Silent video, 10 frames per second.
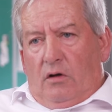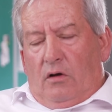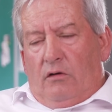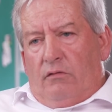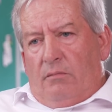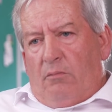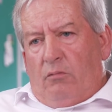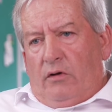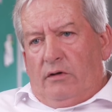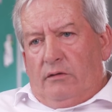I
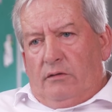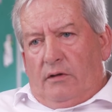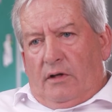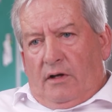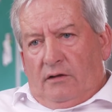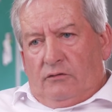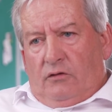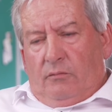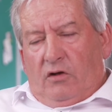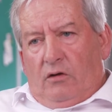remember a long
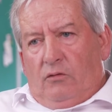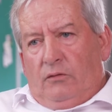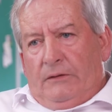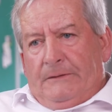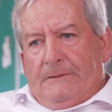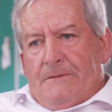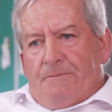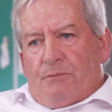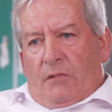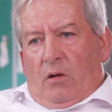time ago,
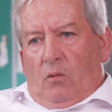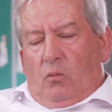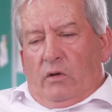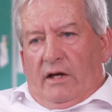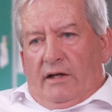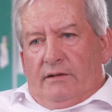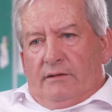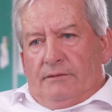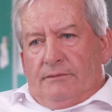we had